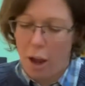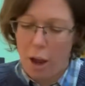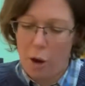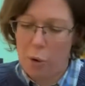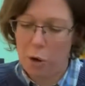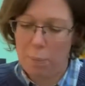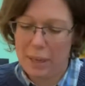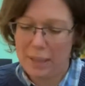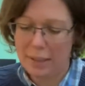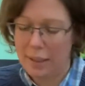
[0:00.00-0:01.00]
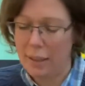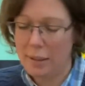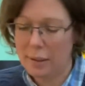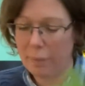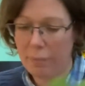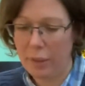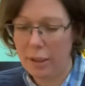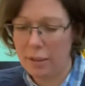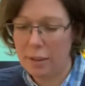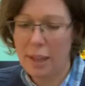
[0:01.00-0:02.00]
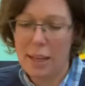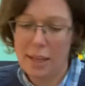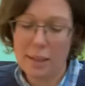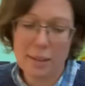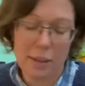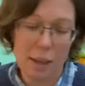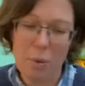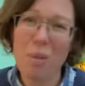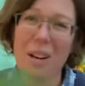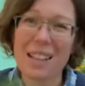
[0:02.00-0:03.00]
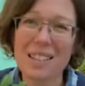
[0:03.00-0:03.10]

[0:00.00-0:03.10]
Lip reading: oak pieces And these, it won't last